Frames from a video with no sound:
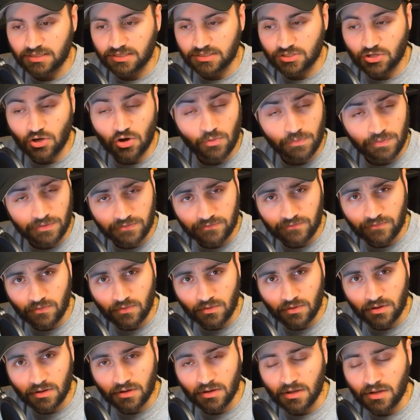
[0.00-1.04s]
is hoping
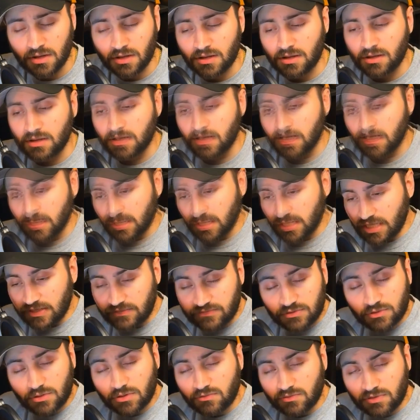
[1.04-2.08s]
for.
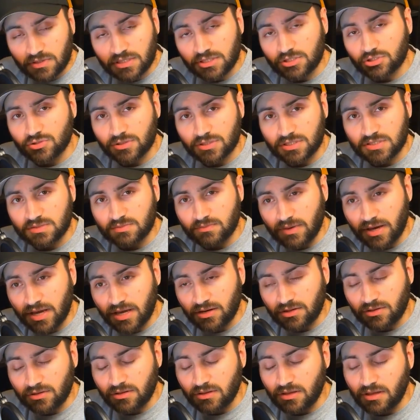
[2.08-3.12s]
Even though I really enjoy this
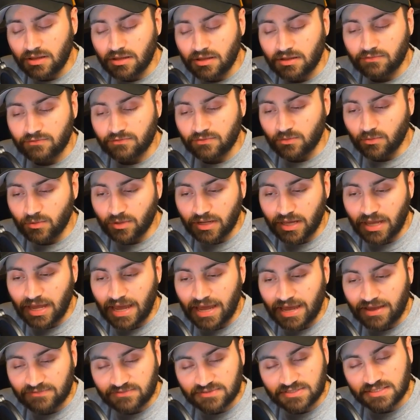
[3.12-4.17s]
model, from what I
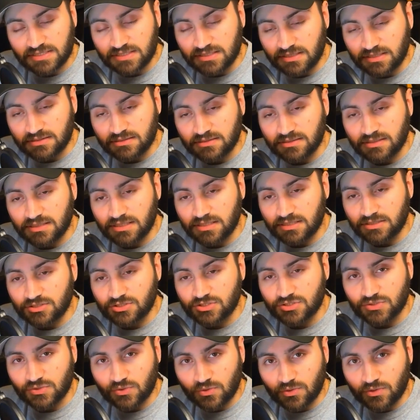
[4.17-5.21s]
have seen in
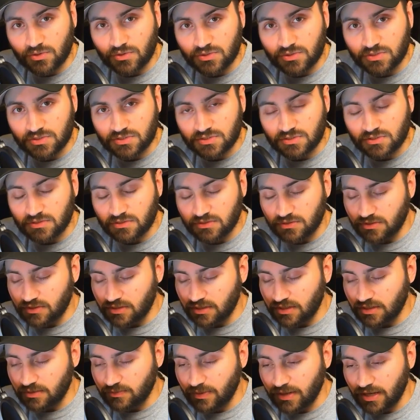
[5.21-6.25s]
stores,
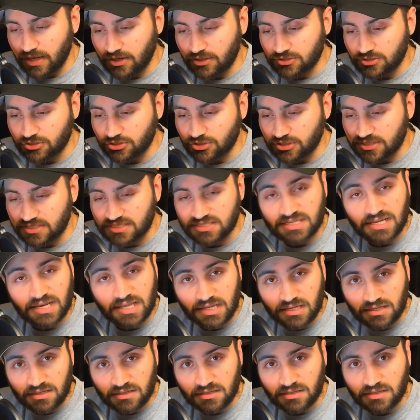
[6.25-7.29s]
the pairs are just
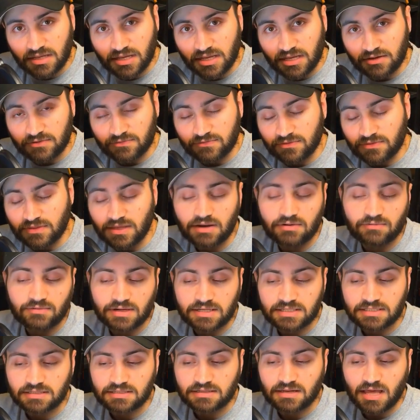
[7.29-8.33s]
sitting, and for that
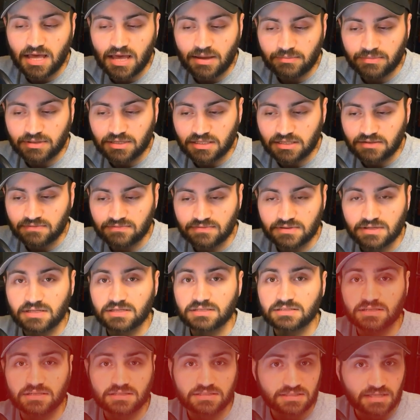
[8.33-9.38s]
reason, I'm going to give these
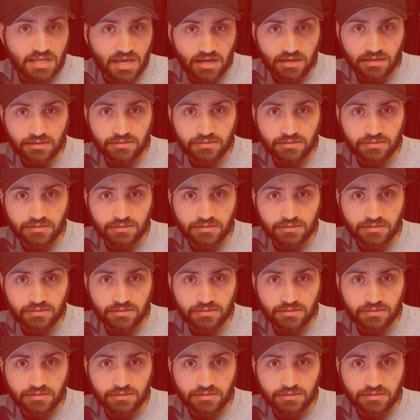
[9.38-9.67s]
a stop.